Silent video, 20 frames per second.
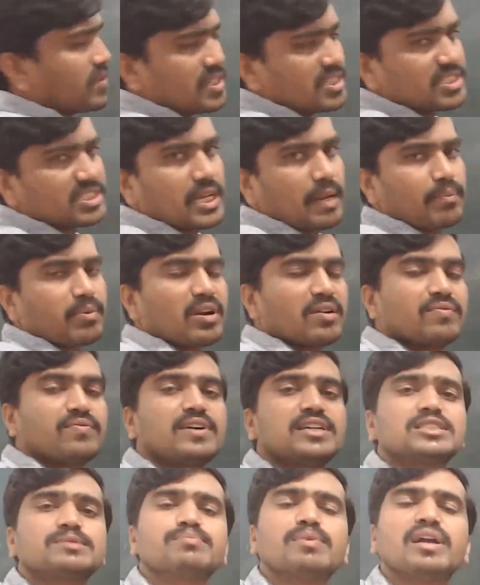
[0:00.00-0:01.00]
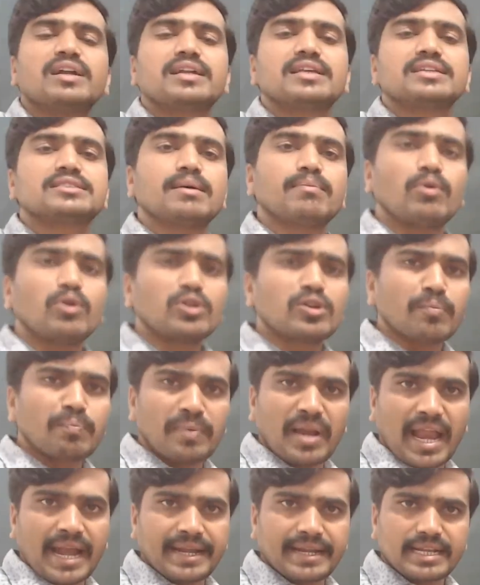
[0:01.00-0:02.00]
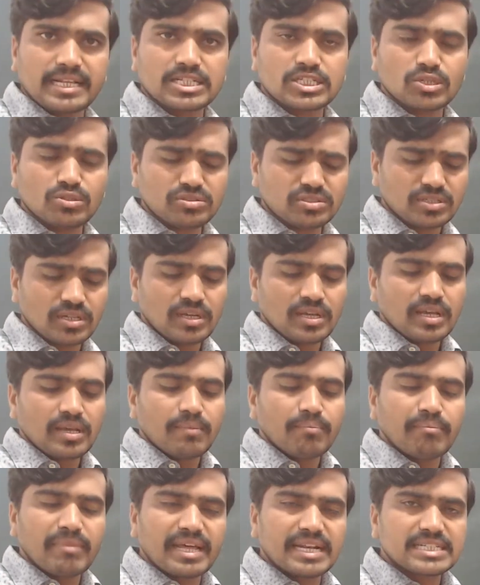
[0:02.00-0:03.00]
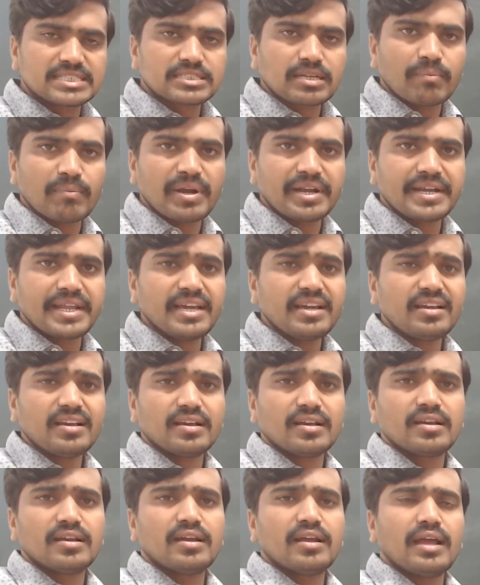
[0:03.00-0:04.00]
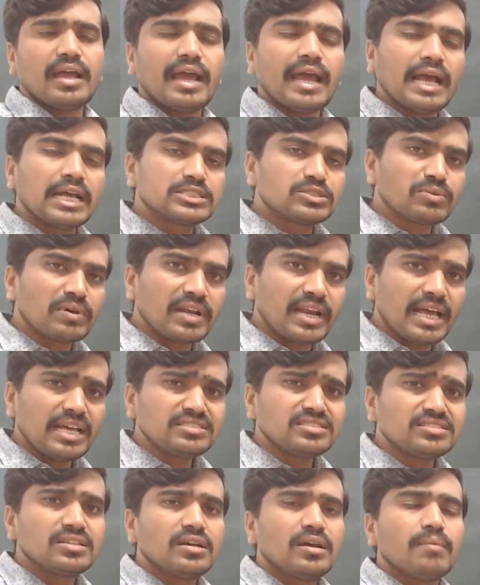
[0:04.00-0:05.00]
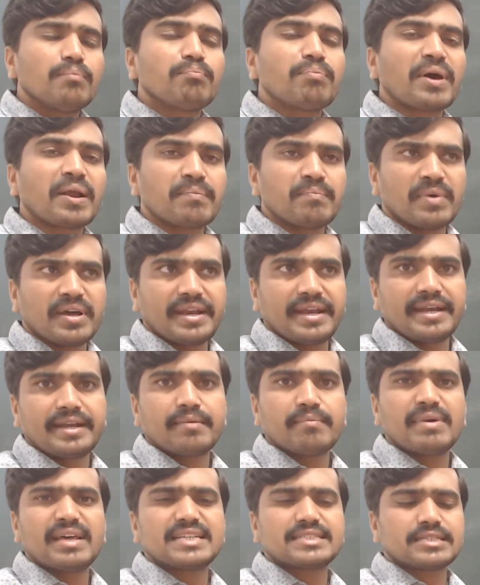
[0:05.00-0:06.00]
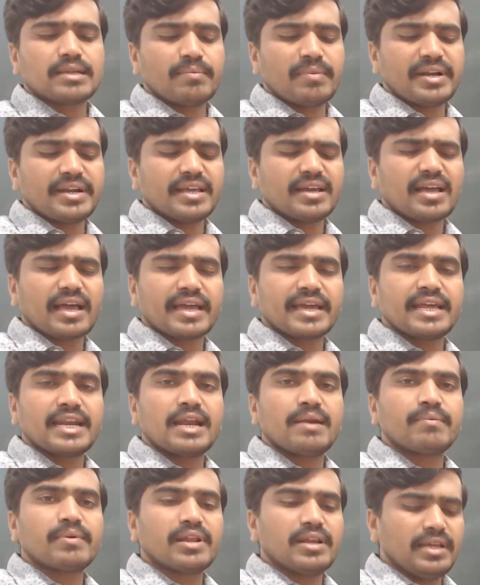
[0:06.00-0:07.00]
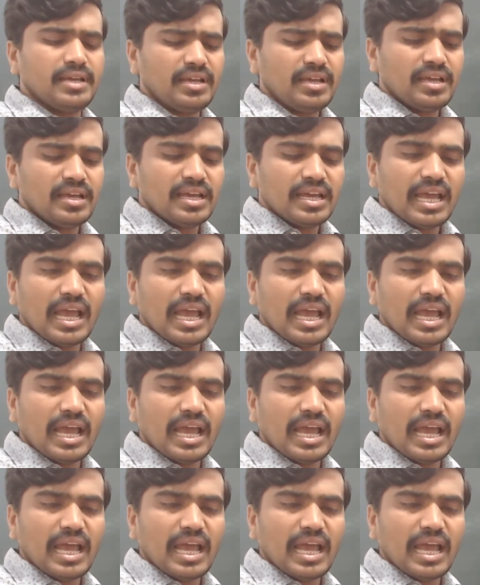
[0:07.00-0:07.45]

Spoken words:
this chapter. First part is about plant tissues, meristematic as well as permanent. Meristematic again alkaline,